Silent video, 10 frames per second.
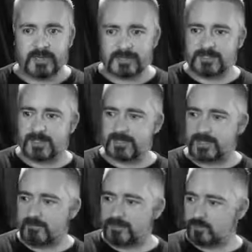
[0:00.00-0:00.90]
that uh,
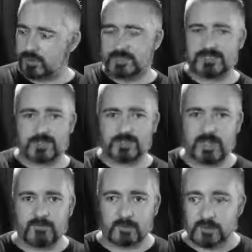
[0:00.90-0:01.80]
you have to reach a
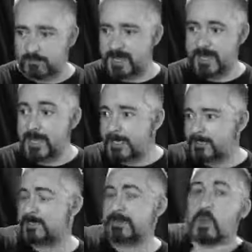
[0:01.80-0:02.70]
certain level to be
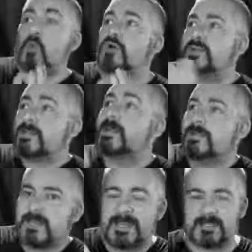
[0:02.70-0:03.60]
to be awarded
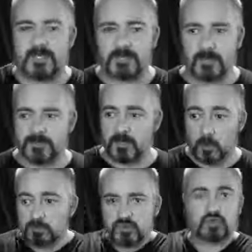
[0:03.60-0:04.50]
the next gen
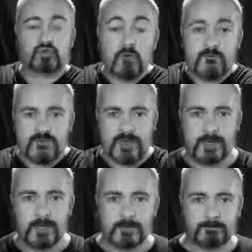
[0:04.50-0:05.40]
console
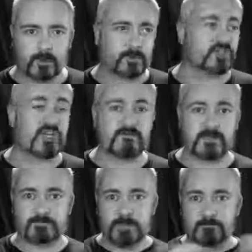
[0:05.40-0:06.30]
trophy or
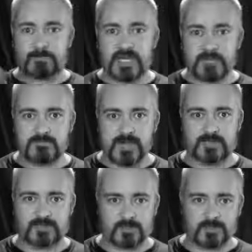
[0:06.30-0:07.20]
achievement. Boom, ba-dum,
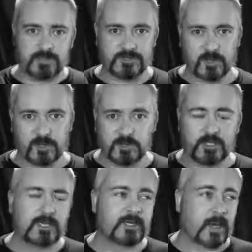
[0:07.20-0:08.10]
next gen console
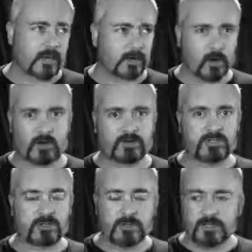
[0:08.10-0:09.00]

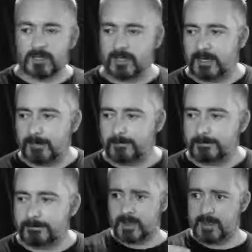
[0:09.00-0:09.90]
unlocked.
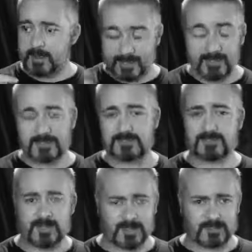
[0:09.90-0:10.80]
Um, it
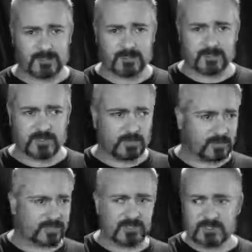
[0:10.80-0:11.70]
is a next gen console
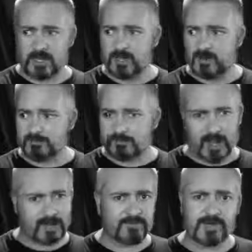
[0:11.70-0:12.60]
because it is
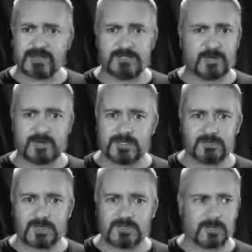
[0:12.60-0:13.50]
part of the next
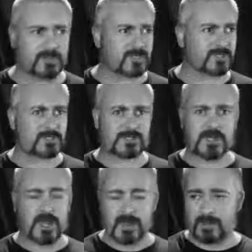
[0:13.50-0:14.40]
generation of consoles. That's
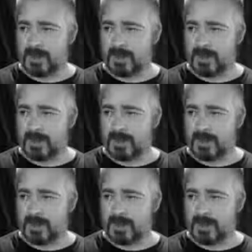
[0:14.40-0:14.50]
just